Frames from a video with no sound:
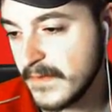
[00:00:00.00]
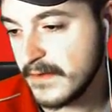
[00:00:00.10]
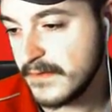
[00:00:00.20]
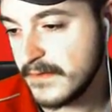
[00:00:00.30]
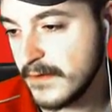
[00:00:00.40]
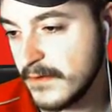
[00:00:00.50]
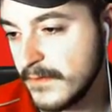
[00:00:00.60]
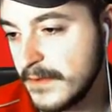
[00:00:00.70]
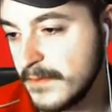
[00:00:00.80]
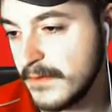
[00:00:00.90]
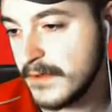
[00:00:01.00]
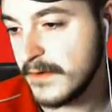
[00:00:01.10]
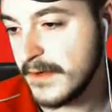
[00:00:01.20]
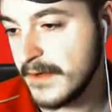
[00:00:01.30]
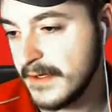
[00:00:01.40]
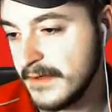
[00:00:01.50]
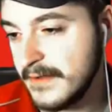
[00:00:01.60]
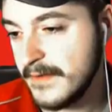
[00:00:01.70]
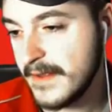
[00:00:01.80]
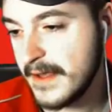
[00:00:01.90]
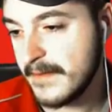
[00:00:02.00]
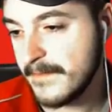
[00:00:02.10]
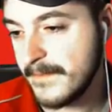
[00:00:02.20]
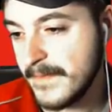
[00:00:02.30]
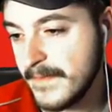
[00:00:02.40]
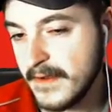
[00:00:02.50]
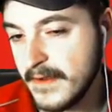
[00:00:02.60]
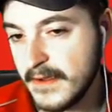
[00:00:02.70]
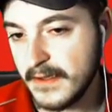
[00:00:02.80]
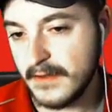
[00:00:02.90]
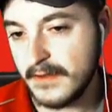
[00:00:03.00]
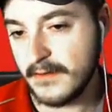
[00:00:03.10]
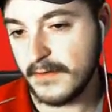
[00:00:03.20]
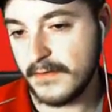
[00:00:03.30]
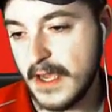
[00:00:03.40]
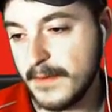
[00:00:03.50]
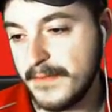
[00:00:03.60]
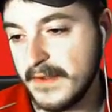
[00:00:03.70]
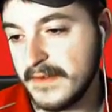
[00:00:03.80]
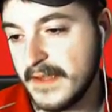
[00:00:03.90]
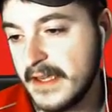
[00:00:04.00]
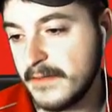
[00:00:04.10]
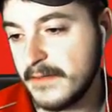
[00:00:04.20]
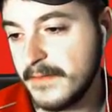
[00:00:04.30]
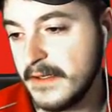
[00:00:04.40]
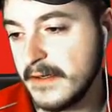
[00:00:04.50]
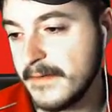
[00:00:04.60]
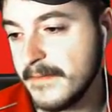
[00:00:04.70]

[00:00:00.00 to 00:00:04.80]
So we will go ahead and do that. Grab up this item here.